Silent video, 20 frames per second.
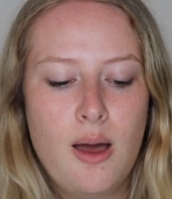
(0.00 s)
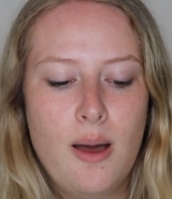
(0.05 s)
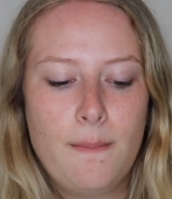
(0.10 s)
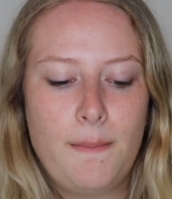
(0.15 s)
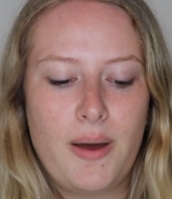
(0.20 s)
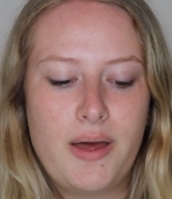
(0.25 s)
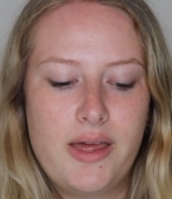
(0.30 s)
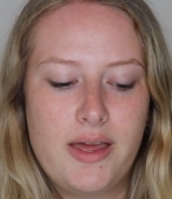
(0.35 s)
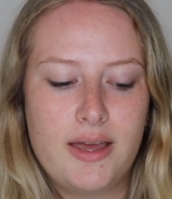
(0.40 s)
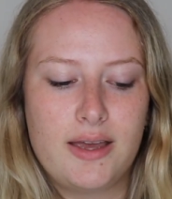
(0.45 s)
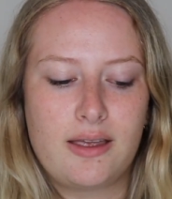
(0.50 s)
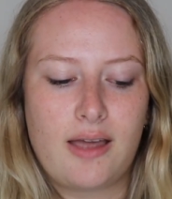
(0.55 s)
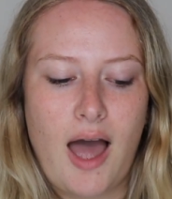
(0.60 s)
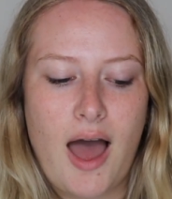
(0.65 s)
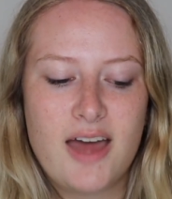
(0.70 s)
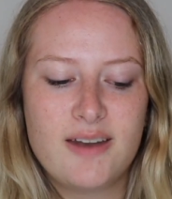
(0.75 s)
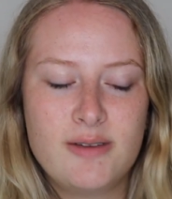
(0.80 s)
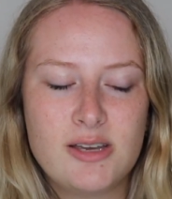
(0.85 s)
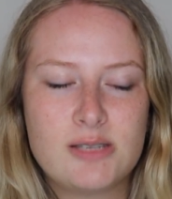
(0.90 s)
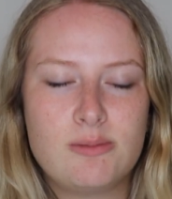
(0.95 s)
But it
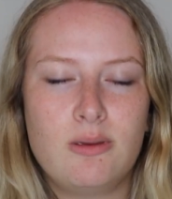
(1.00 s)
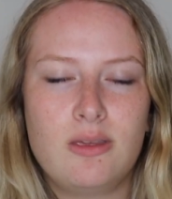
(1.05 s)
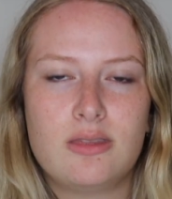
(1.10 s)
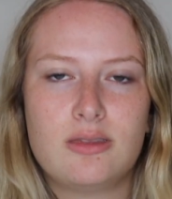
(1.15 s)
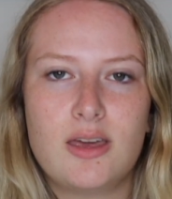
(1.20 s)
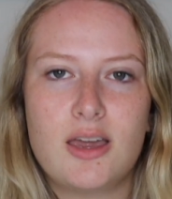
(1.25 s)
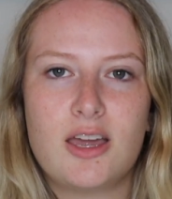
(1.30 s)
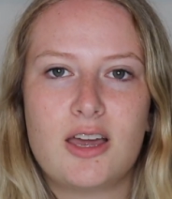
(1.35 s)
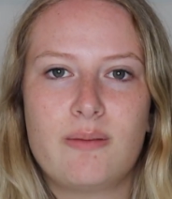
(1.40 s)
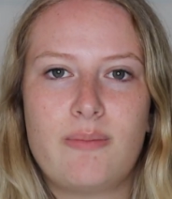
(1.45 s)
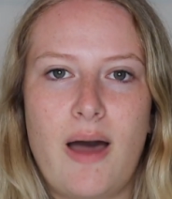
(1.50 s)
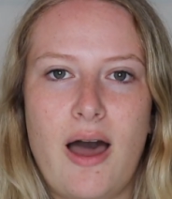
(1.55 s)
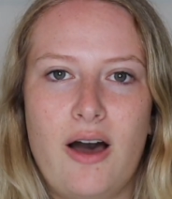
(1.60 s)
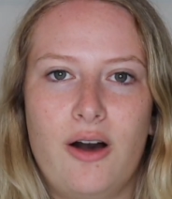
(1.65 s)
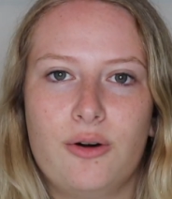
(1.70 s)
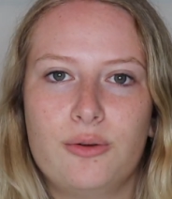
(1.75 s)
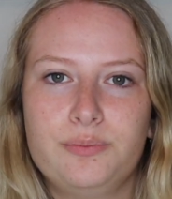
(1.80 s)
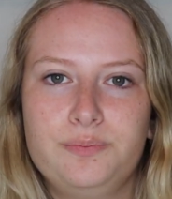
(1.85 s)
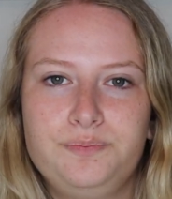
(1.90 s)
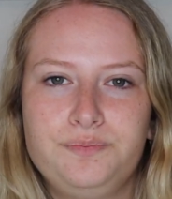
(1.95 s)
kind of makes me think
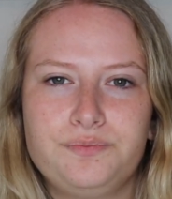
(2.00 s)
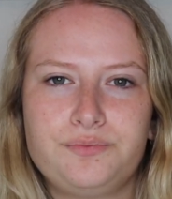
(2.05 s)
about